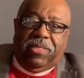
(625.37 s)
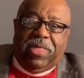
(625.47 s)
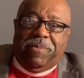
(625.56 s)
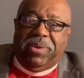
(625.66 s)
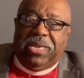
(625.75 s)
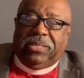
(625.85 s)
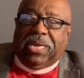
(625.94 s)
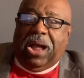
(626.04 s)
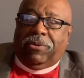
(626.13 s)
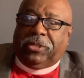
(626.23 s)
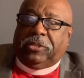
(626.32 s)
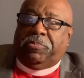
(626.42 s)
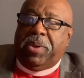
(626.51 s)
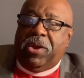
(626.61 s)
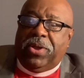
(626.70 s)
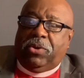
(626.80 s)
that means our
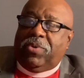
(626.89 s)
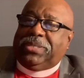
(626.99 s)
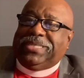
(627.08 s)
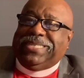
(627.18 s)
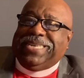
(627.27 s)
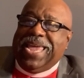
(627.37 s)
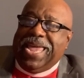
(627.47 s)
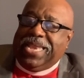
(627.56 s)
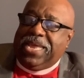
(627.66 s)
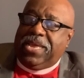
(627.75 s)
spirit was dead.